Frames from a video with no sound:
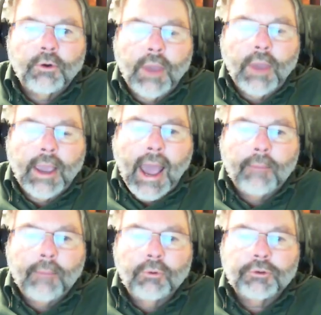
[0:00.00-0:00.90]
okay,
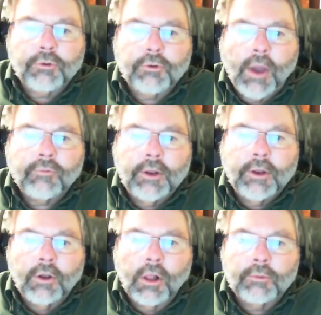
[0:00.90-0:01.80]
apples is graphed in
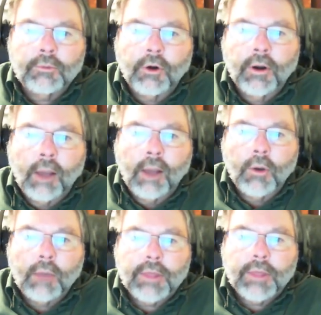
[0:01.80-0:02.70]
a column chart. I'm
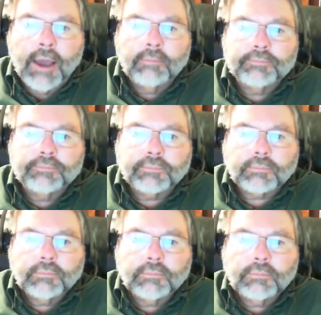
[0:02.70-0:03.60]
okay with that.
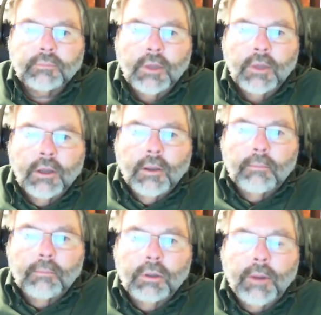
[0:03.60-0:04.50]

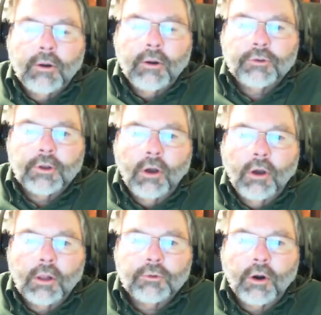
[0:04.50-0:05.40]
Blueberries in a
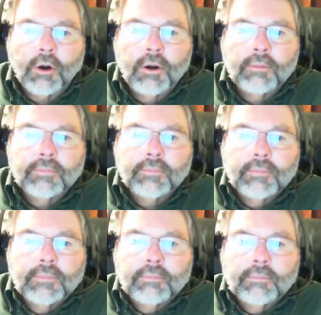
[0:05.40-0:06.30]
column chart,
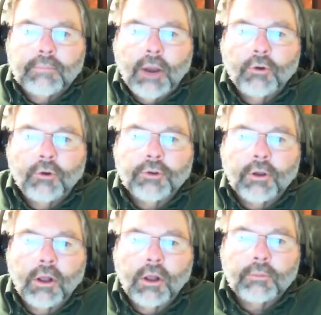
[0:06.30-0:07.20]
pears in a
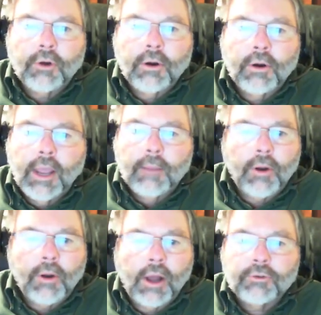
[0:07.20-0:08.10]
column chart,
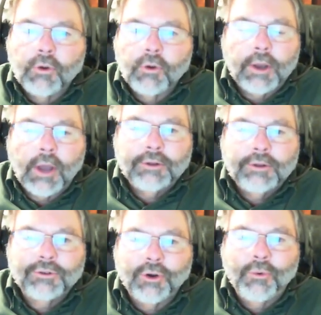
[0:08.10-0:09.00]
apricots. No, I
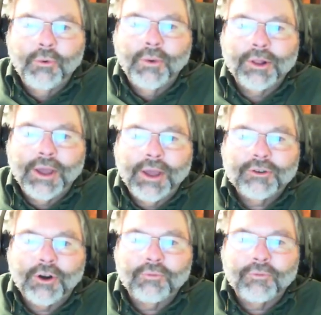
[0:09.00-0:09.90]
don't want a line
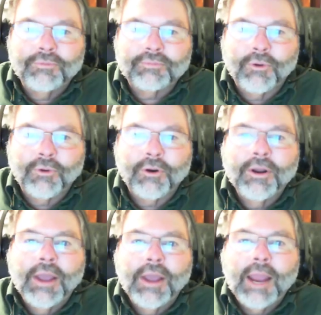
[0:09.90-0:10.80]
chart for
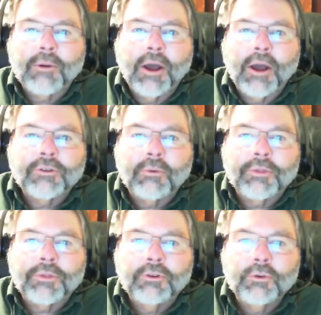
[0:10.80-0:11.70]
apricots. I
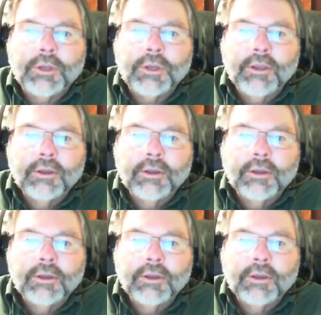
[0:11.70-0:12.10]
want the 2D